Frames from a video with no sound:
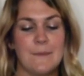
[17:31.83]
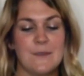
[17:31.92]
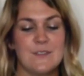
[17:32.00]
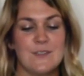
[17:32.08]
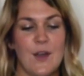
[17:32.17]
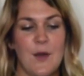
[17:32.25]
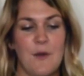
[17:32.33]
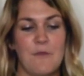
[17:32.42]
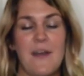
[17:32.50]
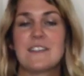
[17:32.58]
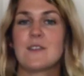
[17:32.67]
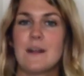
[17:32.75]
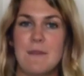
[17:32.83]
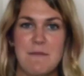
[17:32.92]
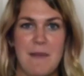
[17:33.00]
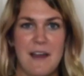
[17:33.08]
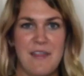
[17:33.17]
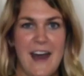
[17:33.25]
So that's what I
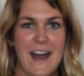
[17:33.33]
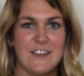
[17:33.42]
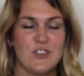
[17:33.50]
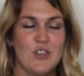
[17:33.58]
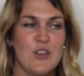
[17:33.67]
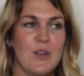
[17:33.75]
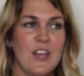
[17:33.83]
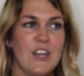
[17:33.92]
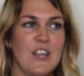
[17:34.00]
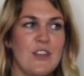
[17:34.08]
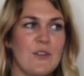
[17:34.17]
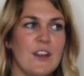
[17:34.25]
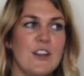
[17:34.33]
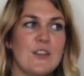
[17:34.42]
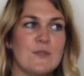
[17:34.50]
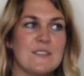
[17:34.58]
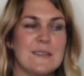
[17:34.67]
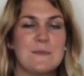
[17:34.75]
mean by that. So you can
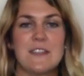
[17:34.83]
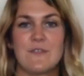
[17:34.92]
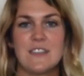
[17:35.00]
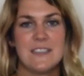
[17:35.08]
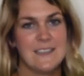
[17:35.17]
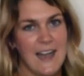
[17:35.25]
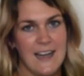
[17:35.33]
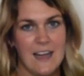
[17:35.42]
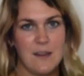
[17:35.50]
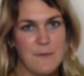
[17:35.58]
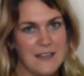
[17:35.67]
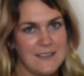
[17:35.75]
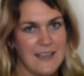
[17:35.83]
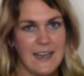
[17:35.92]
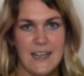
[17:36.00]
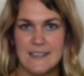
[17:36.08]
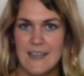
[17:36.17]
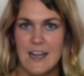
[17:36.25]
use some different design elements.
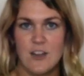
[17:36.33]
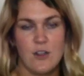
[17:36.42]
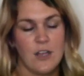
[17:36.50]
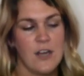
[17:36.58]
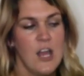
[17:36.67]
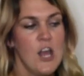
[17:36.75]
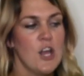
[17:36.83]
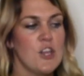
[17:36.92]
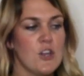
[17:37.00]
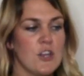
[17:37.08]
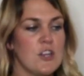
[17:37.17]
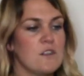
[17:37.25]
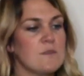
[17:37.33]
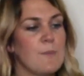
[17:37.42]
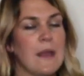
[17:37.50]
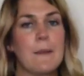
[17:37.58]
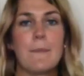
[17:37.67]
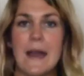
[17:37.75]
Like I said, you can use
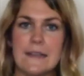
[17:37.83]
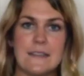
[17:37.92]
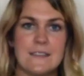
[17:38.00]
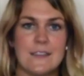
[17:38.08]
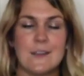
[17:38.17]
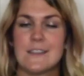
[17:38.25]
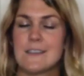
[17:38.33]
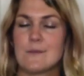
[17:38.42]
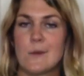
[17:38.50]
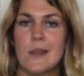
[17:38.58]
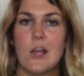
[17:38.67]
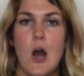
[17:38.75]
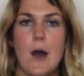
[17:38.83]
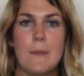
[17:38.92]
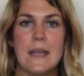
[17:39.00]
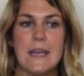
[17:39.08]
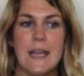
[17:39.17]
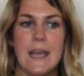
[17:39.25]
big buttons. So this is really
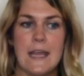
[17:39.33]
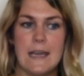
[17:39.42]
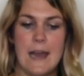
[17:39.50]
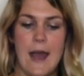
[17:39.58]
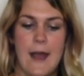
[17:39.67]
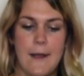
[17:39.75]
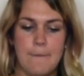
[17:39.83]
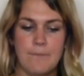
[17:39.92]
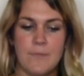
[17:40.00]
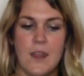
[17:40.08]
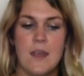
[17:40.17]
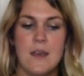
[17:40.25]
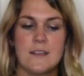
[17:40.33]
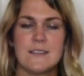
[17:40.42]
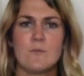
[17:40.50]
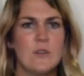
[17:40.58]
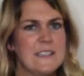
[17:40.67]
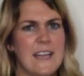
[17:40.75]
common in
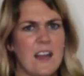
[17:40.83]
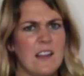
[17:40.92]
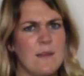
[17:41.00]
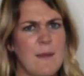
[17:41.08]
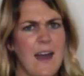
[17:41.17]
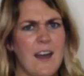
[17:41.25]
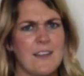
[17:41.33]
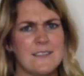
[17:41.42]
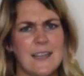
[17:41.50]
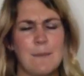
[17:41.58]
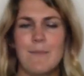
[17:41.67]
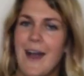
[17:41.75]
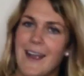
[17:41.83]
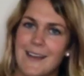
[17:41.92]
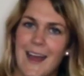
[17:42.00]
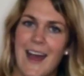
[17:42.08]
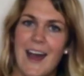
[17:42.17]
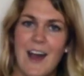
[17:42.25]
some retail emails, like buy
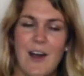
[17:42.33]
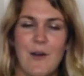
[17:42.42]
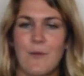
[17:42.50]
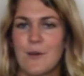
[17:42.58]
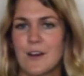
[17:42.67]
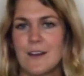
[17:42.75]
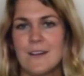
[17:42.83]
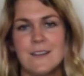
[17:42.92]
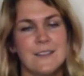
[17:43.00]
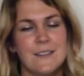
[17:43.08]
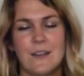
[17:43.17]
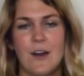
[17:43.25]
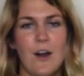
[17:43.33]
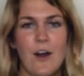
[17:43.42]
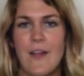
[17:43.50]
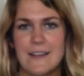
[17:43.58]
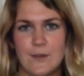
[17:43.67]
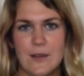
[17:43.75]
now or
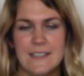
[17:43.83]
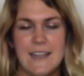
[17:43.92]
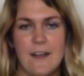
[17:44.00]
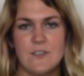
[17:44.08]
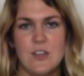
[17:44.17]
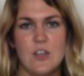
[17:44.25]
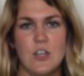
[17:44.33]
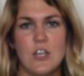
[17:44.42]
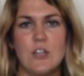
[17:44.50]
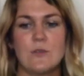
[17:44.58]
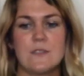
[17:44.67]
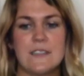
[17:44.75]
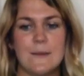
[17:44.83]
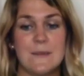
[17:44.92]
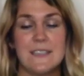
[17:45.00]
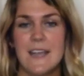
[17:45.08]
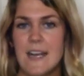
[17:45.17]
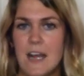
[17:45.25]
all that sort of stuff. So you could use some
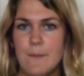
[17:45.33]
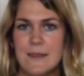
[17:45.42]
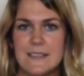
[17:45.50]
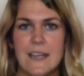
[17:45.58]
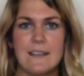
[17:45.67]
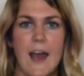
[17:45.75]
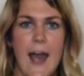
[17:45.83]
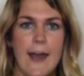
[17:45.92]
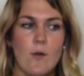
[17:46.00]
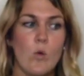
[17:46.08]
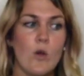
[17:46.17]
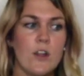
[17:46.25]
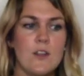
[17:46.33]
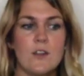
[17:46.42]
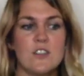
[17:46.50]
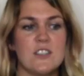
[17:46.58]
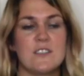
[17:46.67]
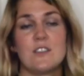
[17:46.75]
design elements like that, or you
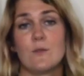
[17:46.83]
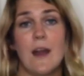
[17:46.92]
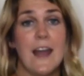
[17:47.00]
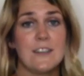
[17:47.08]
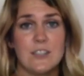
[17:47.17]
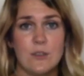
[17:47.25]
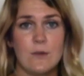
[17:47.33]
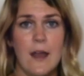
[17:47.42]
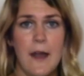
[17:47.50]
could just do what I do.